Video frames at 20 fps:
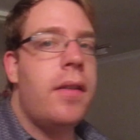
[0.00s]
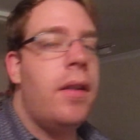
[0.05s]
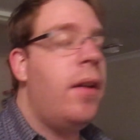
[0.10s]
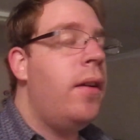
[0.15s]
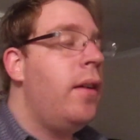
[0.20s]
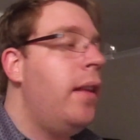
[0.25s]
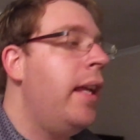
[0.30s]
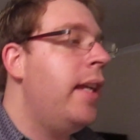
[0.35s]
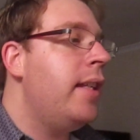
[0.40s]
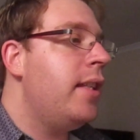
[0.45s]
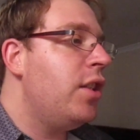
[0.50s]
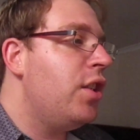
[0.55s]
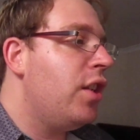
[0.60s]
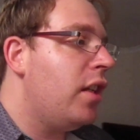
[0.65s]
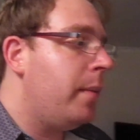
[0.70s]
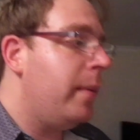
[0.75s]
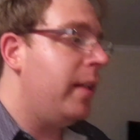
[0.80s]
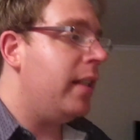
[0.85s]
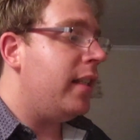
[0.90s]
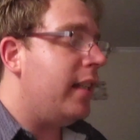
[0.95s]
So, ladies and
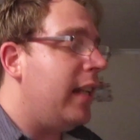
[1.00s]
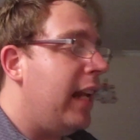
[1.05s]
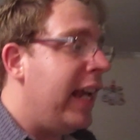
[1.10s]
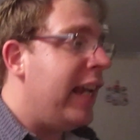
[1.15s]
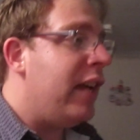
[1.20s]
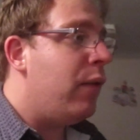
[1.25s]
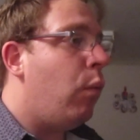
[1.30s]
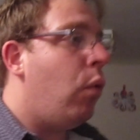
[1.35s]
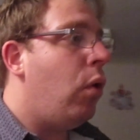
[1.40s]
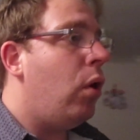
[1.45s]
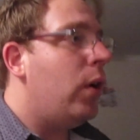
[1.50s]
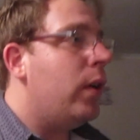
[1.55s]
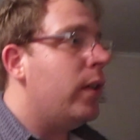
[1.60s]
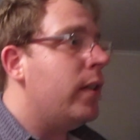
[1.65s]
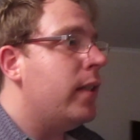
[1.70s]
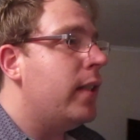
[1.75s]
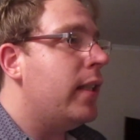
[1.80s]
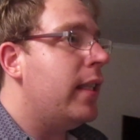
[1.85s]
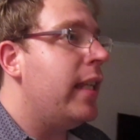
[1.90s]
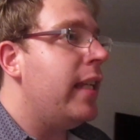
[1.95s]
gentlemen, today
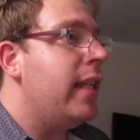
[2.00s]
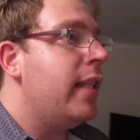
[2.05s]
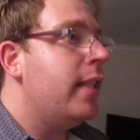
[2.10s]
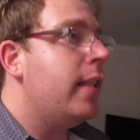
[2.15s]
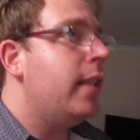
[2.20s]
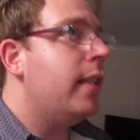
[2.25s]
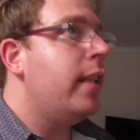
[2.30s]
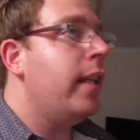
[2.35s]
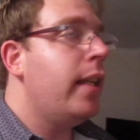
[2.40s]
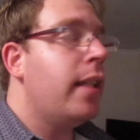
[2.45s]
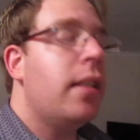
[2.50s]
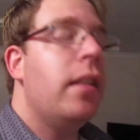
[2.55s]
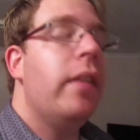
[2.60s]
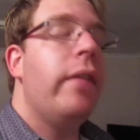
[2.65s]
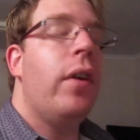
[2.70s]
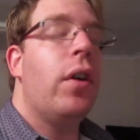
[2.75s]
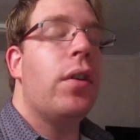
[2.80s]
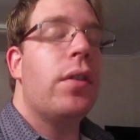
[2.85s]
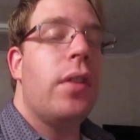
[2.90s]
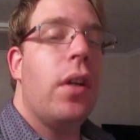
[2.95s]
was the 6th
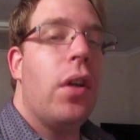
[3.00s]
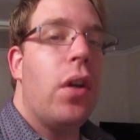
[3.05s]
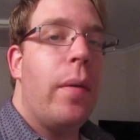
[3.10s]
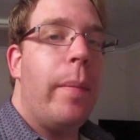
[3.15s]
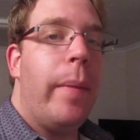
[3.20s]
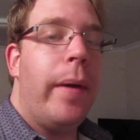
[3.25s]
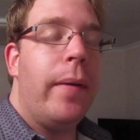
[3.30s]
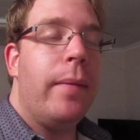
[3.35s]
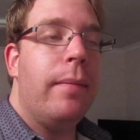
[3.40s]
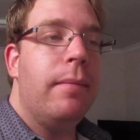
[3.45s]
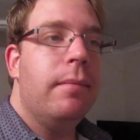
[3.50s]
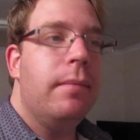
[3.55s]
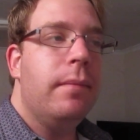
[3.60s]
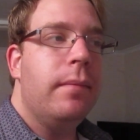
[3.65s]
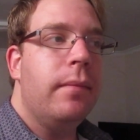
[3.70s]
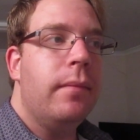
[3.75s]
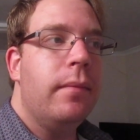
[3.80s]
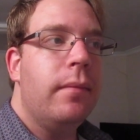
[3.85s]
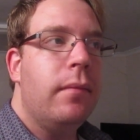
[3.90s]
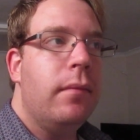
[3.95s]
of October.
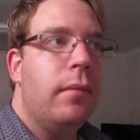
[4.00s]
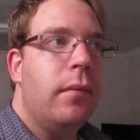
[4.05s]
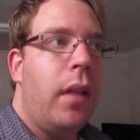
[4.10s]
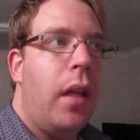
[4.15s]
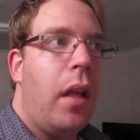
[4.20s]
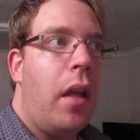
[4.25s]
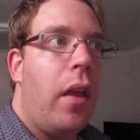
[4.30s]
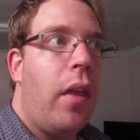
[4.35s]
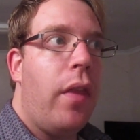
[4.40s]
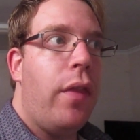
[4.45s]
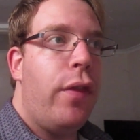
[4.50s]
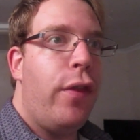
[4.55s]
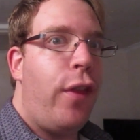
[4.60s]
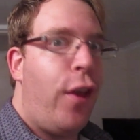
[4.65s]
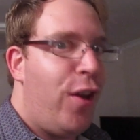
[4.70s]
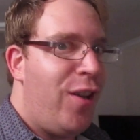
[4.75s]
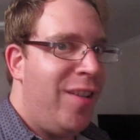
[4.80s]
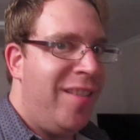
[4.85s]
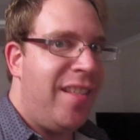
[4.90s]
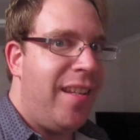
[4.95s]

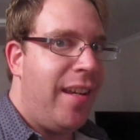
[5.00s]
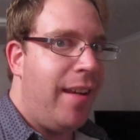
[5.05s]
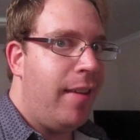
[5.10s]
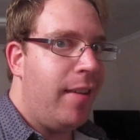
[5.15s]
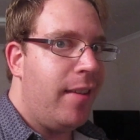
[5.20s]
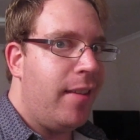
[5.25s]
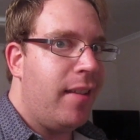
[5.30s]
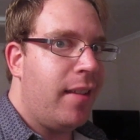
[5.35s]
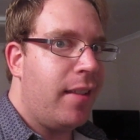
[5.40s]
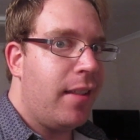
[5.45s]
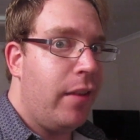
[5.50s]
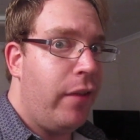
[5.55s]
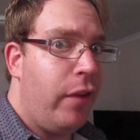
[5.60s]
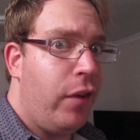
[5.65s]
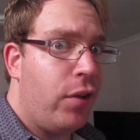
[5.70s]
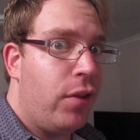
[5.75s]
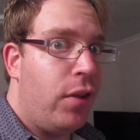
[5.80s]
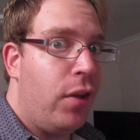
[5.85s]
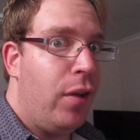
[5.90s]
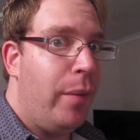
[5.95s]
Thursday, the 6th of
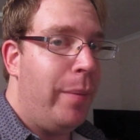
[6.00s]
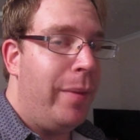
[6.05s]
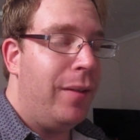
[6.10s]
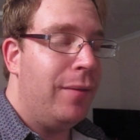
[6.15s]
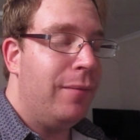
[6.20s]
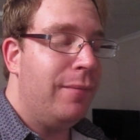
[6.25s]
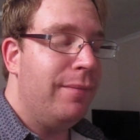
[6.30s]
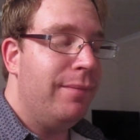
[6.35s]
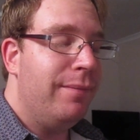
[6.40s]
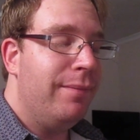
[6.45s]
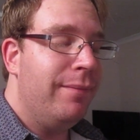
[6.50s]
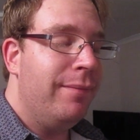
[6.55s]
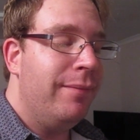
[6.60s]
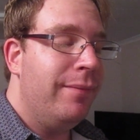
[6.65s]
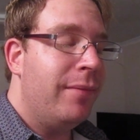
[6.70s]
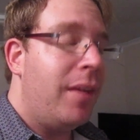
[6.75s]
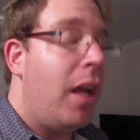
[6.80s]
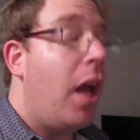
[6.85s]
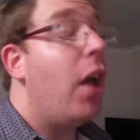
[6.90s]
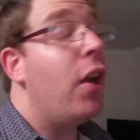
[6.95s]
October.
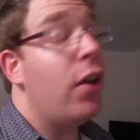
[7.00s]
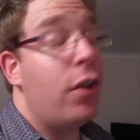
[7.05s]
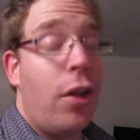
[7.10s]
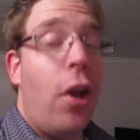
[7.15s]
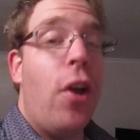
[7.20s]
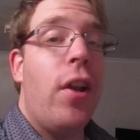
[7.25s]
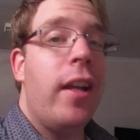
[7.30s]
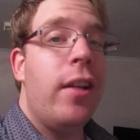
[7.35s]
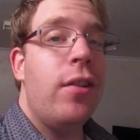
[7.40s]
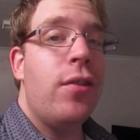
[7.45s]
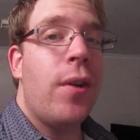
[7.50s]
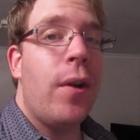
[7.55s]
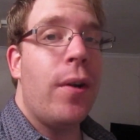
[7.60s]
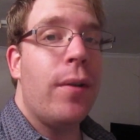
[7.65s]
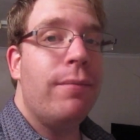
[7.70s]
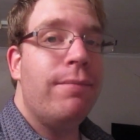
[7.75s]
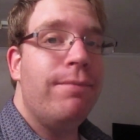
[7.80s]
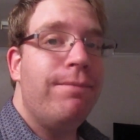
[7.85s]
Go to intro.